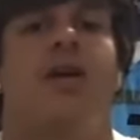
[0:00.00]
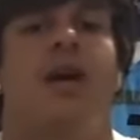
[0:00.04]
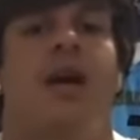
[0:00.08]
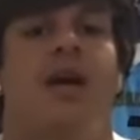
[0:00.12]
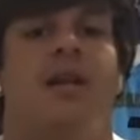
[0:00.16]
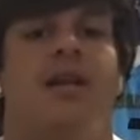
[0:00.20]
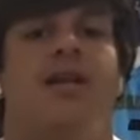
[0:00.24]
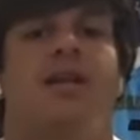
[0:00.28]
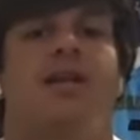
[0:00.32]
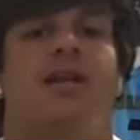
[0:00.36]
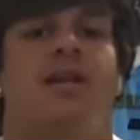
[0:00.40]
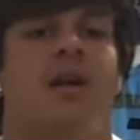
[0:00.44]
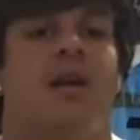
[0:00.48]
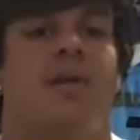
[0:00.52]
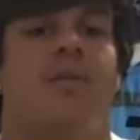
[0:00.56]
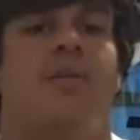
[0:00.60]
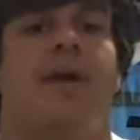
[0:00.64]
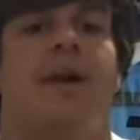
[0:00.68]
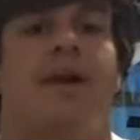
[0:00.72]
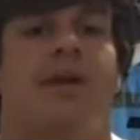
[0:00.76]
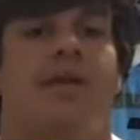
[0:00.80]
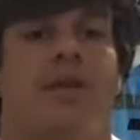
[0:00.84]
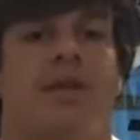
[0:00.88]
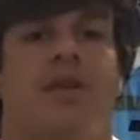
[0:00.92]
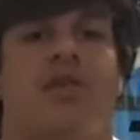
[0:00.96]
I think the
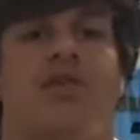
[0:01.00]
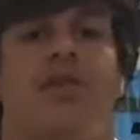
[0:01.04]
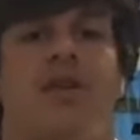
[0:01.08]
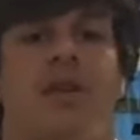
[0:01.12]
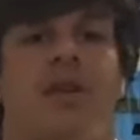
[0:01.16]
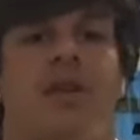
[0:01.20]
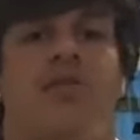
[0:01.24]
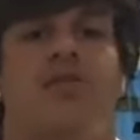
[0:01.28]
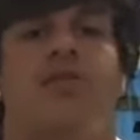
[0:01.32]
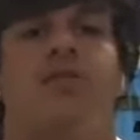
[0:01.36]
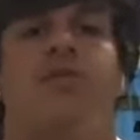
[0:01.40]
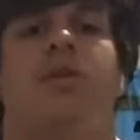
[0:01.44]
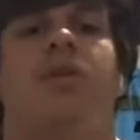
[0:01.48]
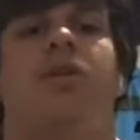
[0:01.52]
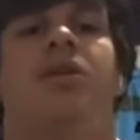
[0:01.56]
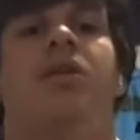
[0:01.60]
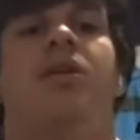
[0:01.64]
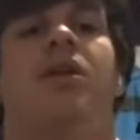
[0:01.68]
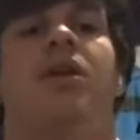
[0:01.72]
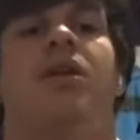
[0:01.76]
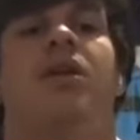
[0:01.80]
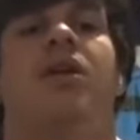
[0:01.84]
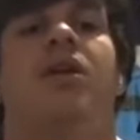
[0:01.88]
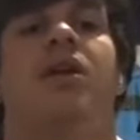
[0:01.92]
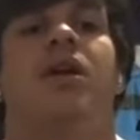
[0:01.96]
comeback Crestline is
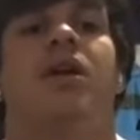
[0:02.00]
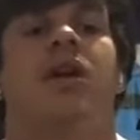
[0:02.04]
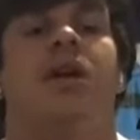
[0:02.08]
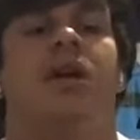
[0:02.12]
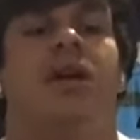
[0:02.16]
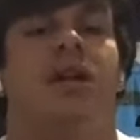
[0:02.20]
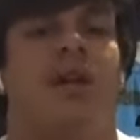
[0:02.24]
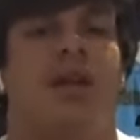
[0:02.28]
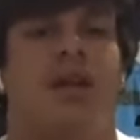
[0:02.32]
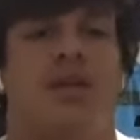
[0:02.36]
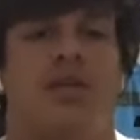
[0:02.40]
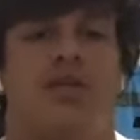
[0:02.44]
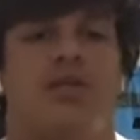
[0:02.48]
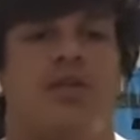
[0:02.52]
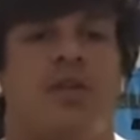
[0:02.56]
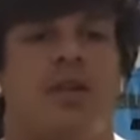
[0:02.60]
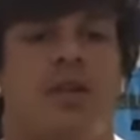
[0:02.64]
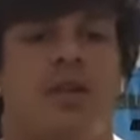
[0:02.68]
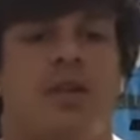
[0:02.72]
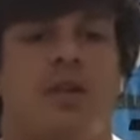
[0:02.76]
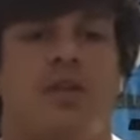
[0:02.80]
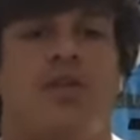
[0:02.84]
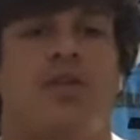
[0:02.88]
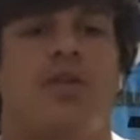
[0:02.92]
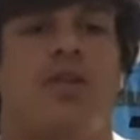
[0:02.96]
real, and like you
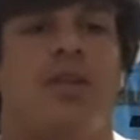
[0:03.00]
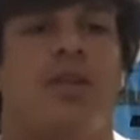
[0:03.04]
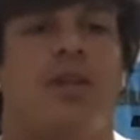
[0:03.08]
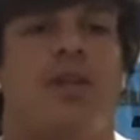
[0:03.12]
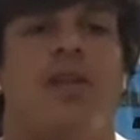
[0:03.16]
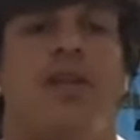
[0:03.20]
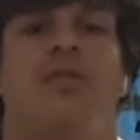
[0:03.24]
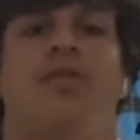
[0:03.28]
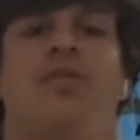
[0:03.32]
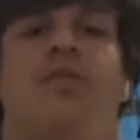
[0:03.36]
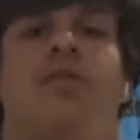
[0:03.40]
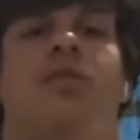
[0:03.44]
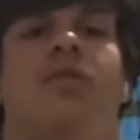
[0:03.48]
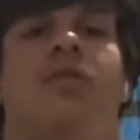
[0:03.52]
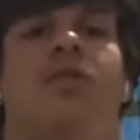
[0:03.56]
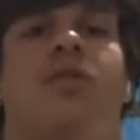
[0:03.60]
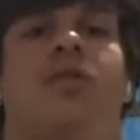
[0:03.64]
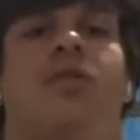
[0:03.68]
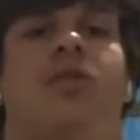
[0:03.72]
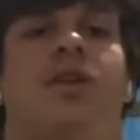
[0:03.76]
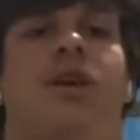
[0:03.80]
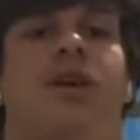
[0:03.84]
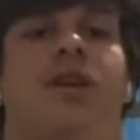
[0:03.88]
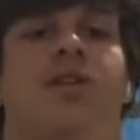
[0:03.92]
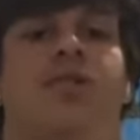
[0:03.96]
said, Coach King is doing a
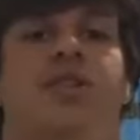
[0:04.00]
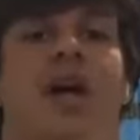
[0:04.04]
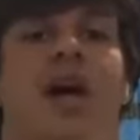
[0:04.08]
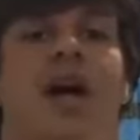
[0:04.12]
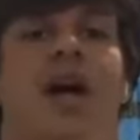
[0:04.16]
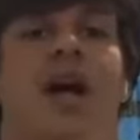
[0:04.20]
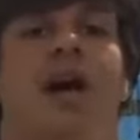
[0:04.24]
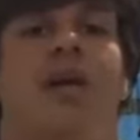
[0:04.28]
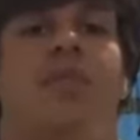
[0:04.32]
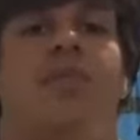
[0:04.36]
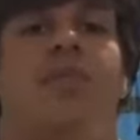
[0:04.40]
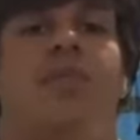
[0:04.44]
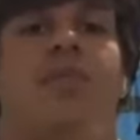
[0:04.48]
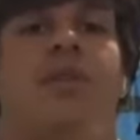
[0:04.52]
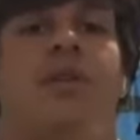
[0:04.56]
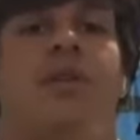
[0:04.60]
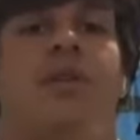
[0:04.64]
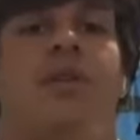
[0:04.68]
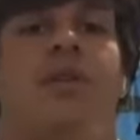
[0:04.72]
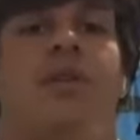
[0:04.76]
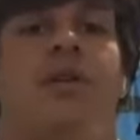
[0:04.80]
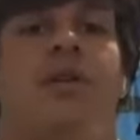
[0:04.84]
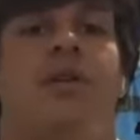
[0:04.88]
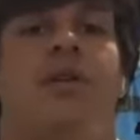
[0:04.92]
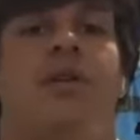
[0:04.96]
great job with
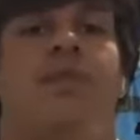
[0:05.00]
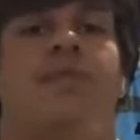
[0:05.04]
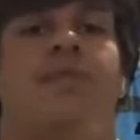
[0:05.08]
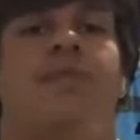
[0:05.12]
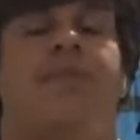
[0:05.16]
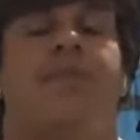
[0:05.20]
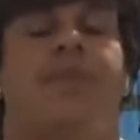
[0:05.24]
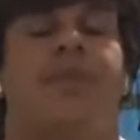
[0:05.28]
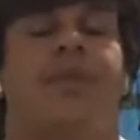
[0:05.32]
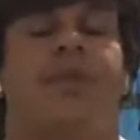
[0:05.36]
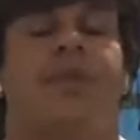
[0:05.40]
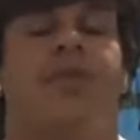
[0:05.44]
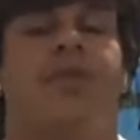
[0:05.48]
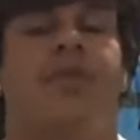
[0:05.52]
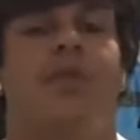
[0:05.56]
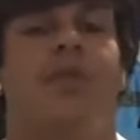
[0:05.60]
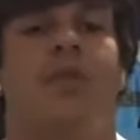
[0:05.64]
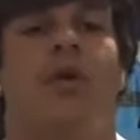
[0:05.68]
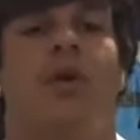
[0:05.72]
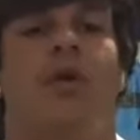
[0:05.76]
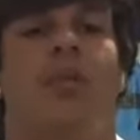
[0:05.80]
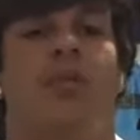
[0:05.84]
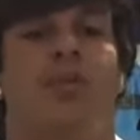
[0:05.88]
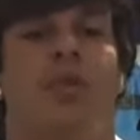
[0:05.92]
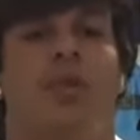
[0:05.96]
the
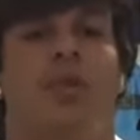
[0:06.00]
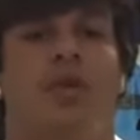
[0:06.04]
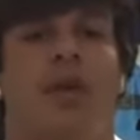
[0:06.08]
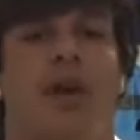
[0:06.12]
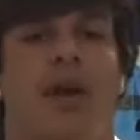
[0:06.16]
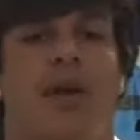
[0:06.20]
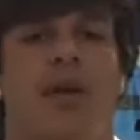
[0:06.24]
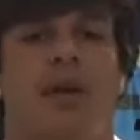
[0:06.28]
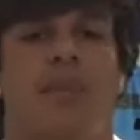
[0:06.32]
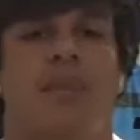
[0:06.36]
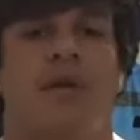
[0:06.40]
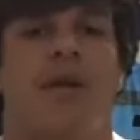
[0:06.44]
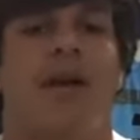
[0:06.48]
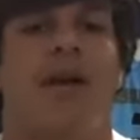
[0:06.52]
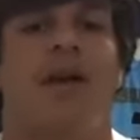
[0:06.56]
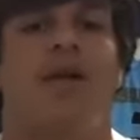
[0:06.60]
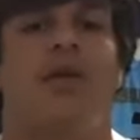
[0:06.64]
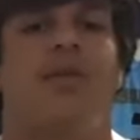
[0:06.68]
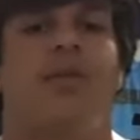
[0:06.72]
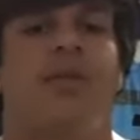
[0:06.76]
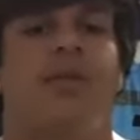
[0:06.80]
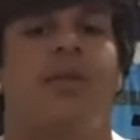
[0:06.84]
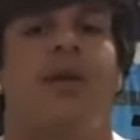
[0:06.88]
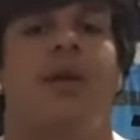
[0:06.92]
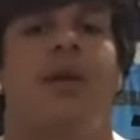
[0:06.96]
football program. I've been
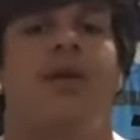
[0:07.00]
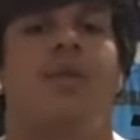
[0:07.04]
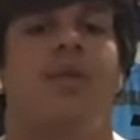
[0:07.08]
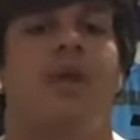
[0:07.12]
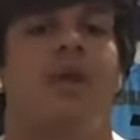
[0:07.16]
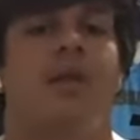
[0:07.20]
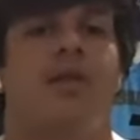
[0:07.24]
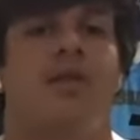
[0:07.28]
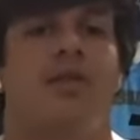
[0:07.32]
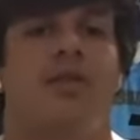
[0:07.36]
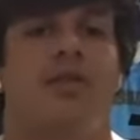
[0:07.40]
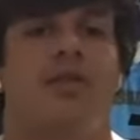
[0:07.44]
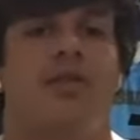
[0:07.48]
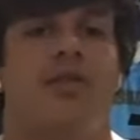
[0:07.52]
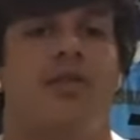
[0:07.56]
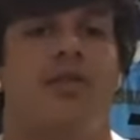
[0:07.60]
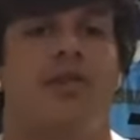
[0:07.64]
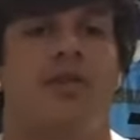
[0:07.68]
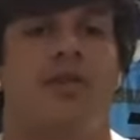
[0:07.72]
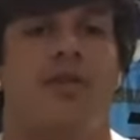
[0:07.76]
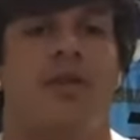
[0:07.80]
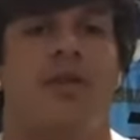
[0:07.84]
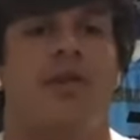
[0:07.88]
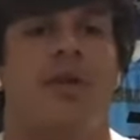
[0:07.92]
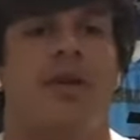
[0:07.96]
out with them while they're doing their
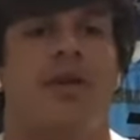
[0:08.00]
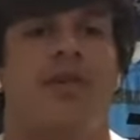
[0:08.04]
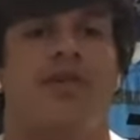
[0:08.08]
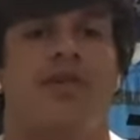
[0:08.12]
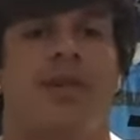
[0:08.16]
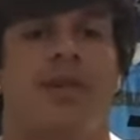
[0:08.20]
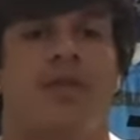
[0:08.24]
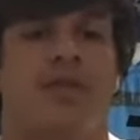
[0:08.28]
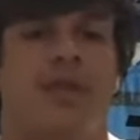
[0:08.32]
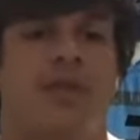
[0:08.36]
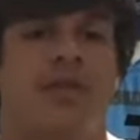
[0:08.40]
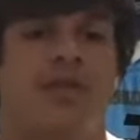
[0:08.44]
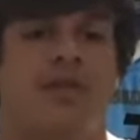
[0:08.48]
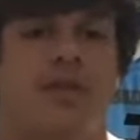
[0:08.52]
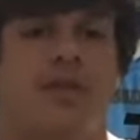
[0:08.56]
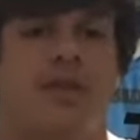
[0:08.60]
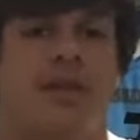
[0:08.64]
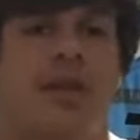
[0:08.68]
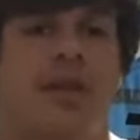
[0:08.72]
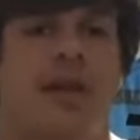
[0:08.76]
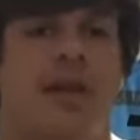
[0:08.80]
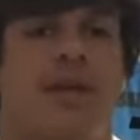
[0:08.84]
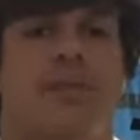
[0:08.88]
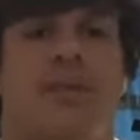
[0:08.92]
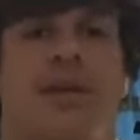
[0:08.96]
throwing and stuff. They
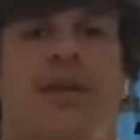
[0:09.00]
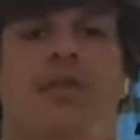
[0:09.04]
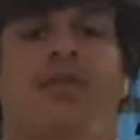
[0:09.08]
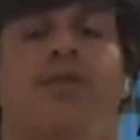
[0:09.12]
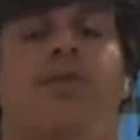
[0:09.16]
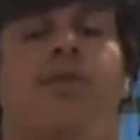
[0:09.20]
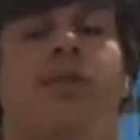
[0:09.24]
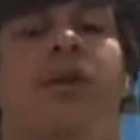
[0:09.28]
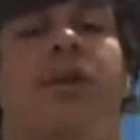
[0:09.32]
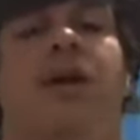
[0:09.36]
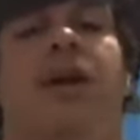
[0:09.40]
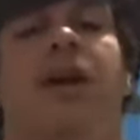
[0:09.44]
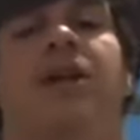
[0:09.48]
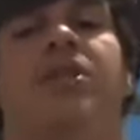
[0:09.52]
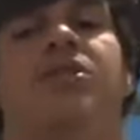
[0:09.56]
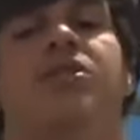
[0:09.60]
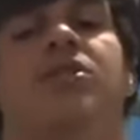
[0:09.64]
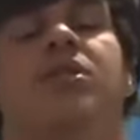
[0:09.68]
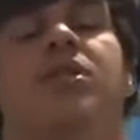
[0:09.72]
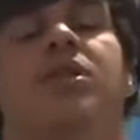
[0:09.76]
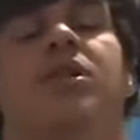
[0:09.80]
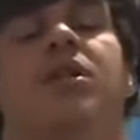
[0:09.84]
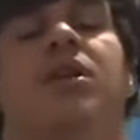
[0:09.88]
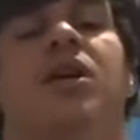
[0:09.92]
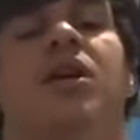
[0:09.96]
start camp next week,
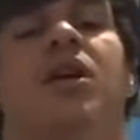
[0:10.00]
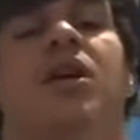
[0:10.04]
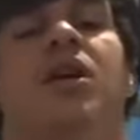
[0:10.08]
actually.